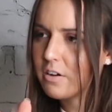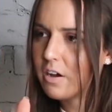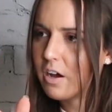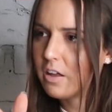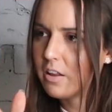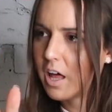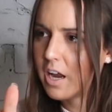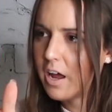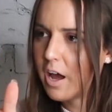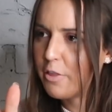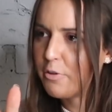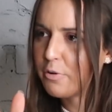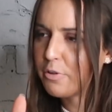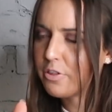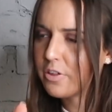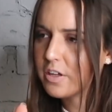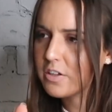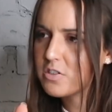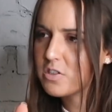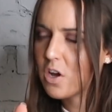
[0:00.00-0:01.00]
other
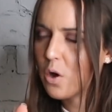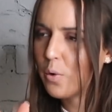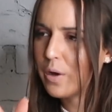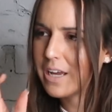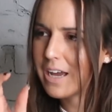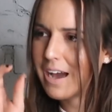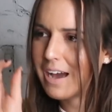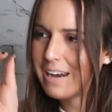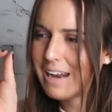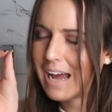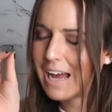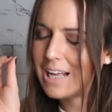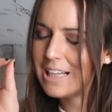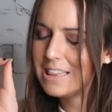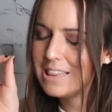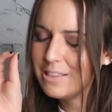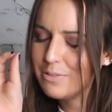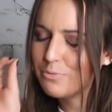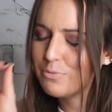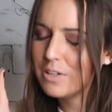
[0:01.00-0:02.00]
things going on,
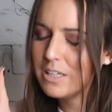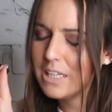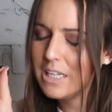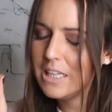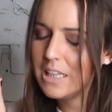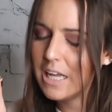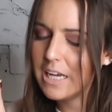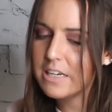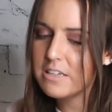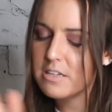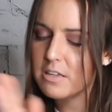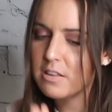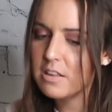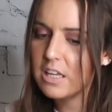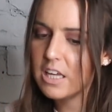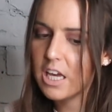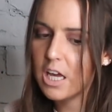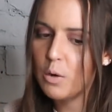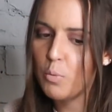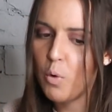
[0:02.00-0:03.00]
I really like to
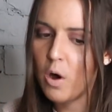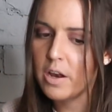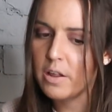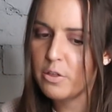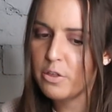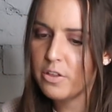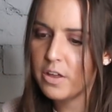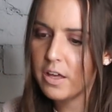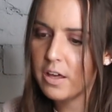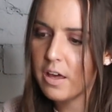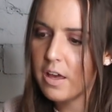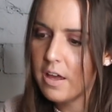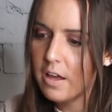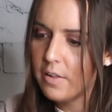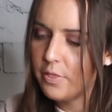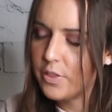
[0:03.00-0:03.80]
think and want to think